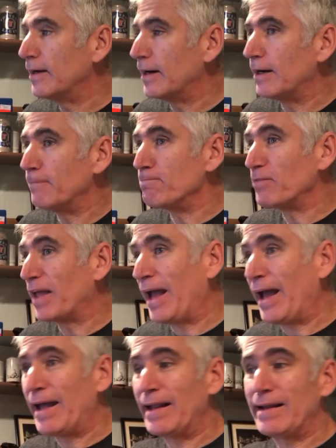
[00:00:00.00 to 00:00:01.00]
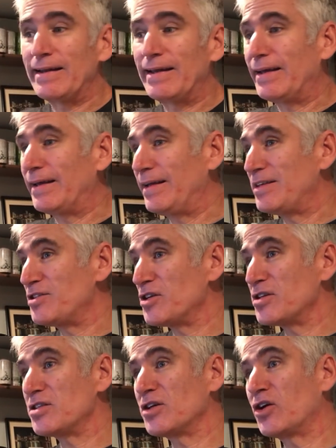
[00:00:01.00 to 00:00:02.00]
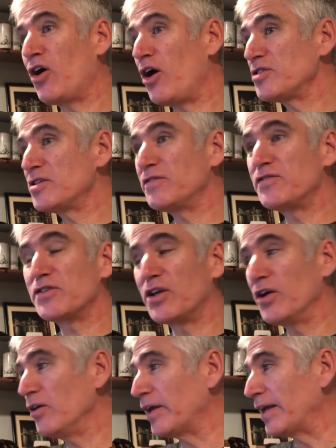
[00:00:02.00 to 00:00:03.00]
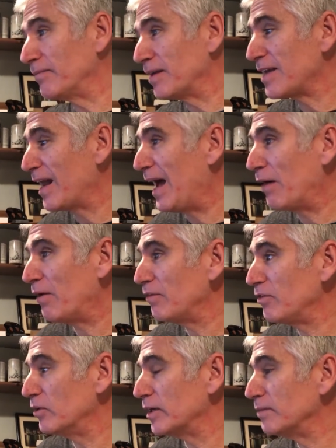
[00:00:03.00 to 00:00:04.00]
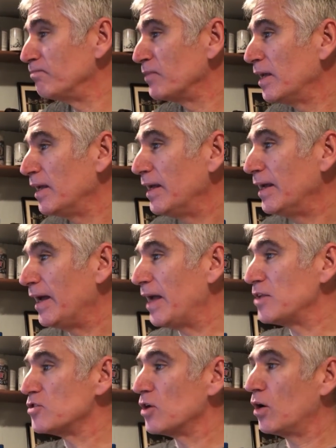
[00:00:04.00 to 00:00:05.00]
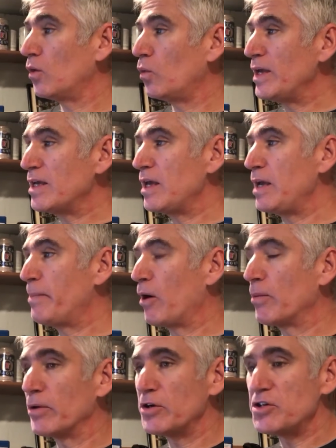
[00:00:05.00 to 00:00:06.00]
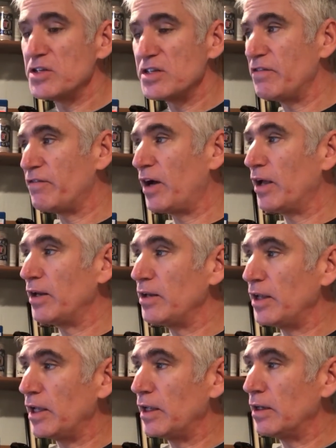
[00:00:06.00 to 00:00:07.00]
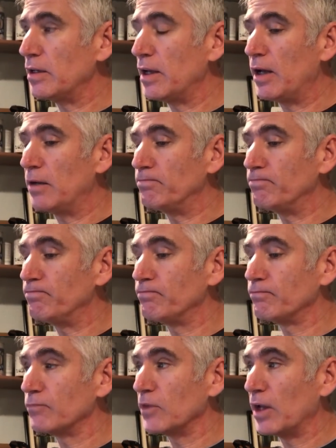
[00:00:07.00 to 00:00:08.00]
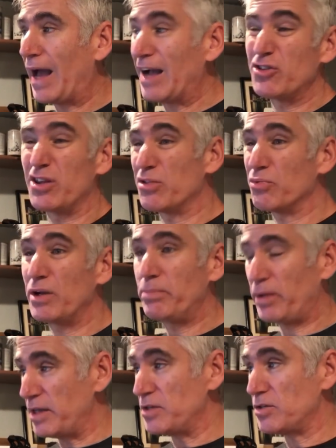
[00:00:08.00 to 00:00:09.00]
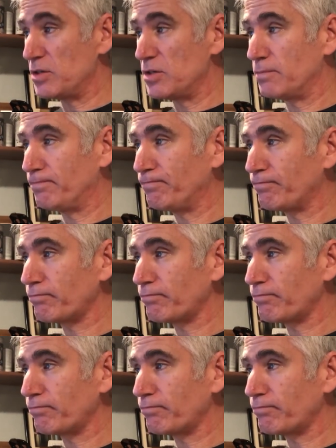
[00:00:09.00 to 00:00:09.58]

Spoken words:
And it's just the cost of security. That's kind of how I view it. And so we keep our emergency fund in actually three places.